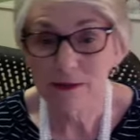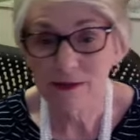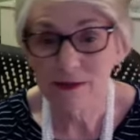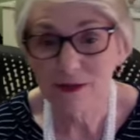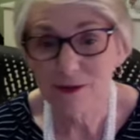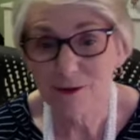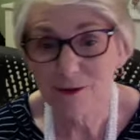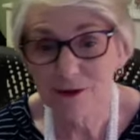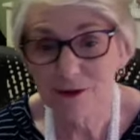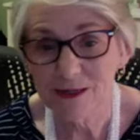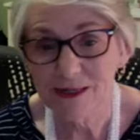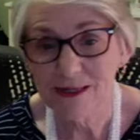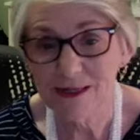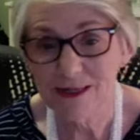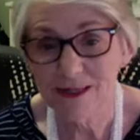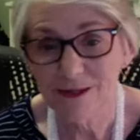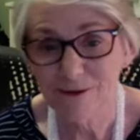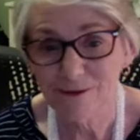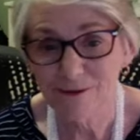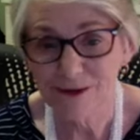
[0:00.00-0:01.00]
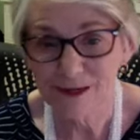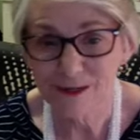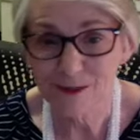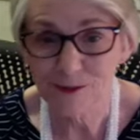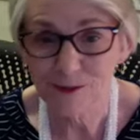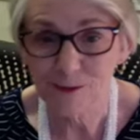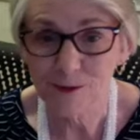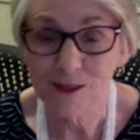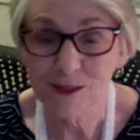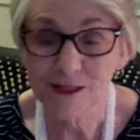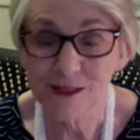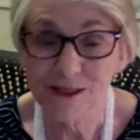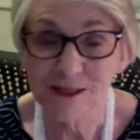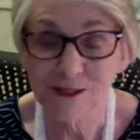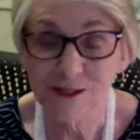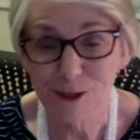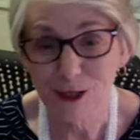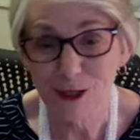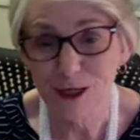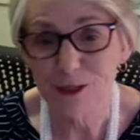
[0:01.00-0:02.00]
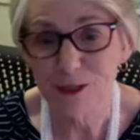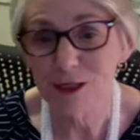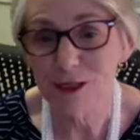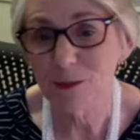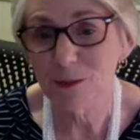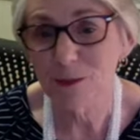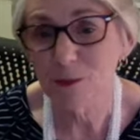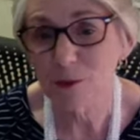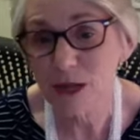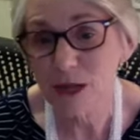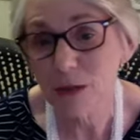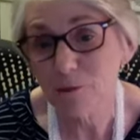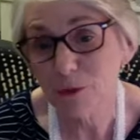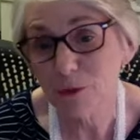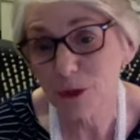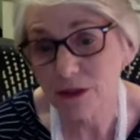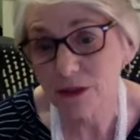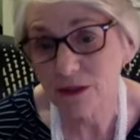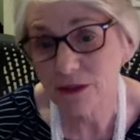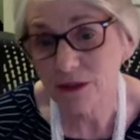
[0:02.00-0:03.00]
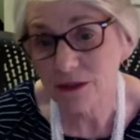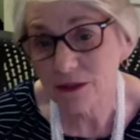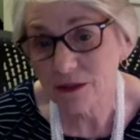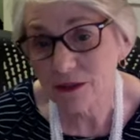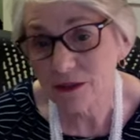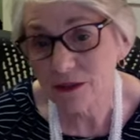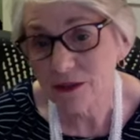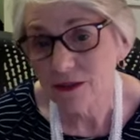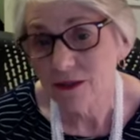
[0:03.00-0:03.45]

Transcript: increasing the resources, and changing the perceptions